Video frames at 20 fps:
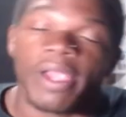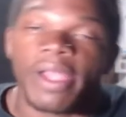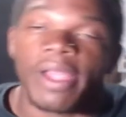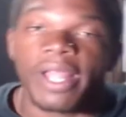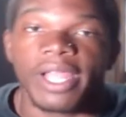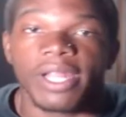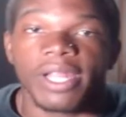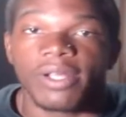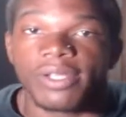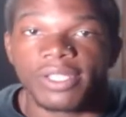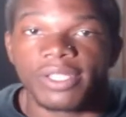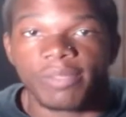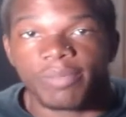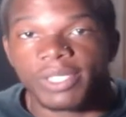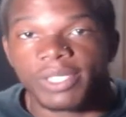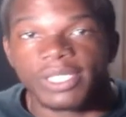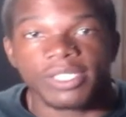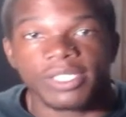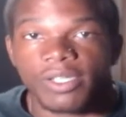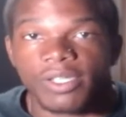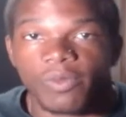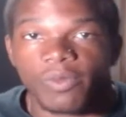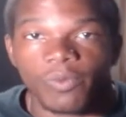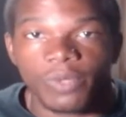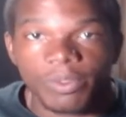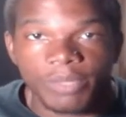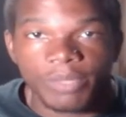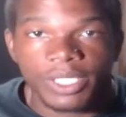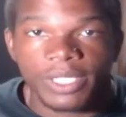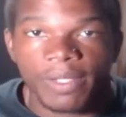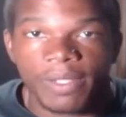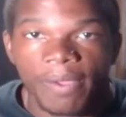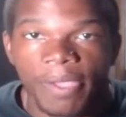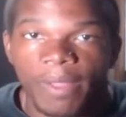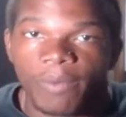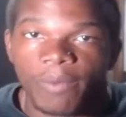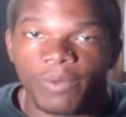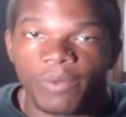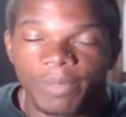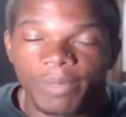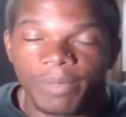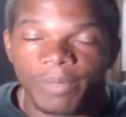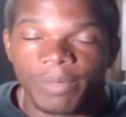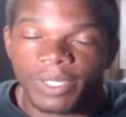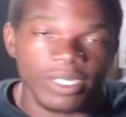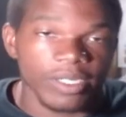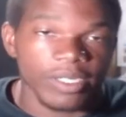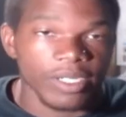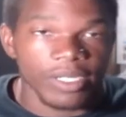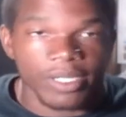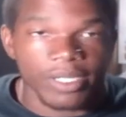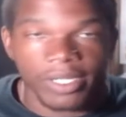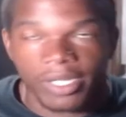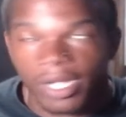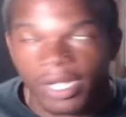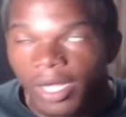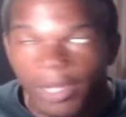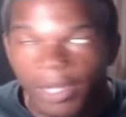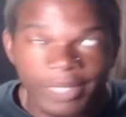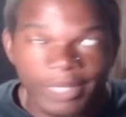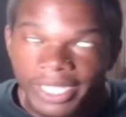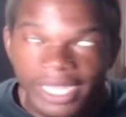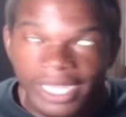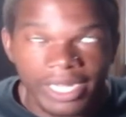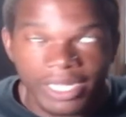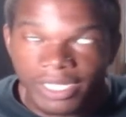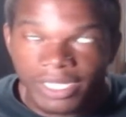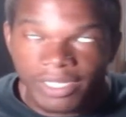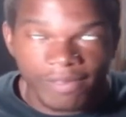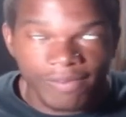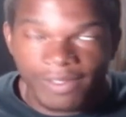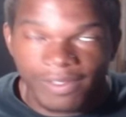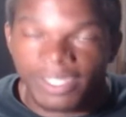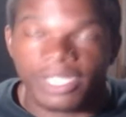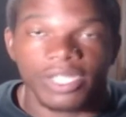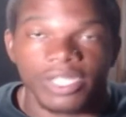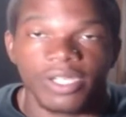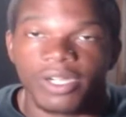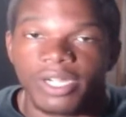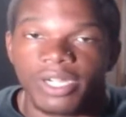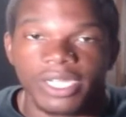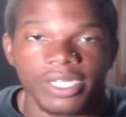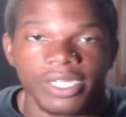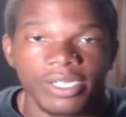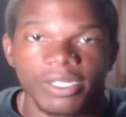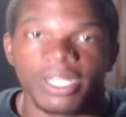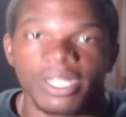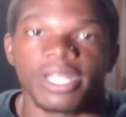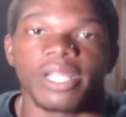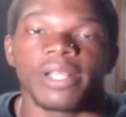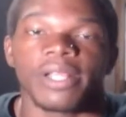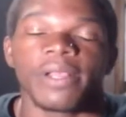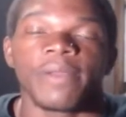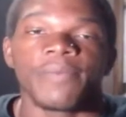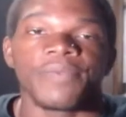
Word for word: It all depends on the woman. Women are complicated as fuck. You already know that.